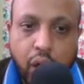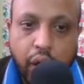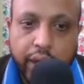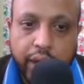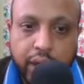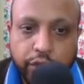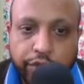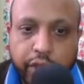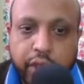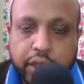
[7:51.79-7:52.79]
or
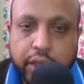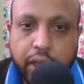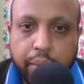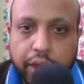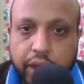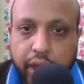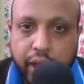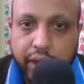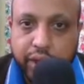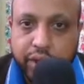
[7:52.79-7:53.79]
esophagus, stomachs and
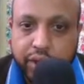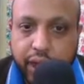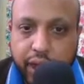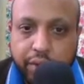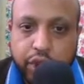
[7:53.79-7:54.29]
intestine,